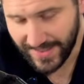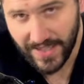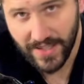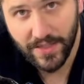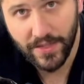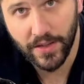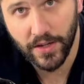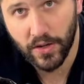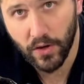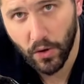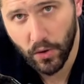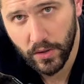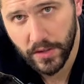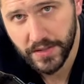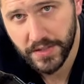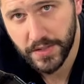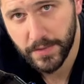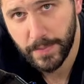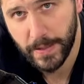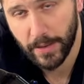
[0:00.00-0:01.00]
The goal is
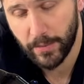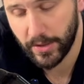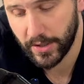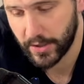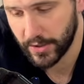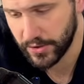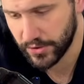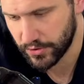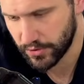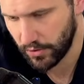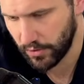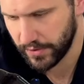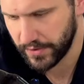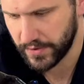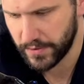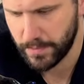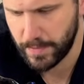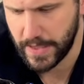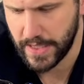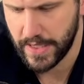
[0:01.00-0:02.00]
to be able to control the
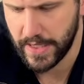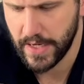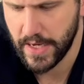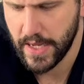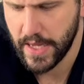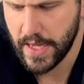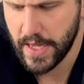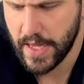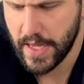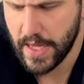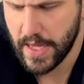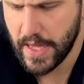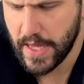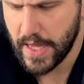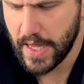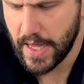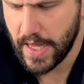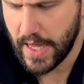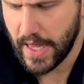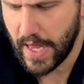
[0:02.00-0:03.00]
speed,
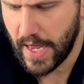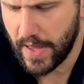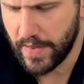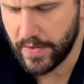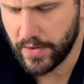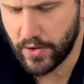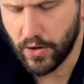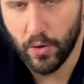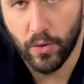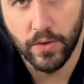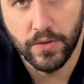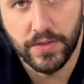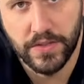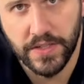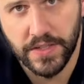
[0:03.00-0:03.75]
and the goal is to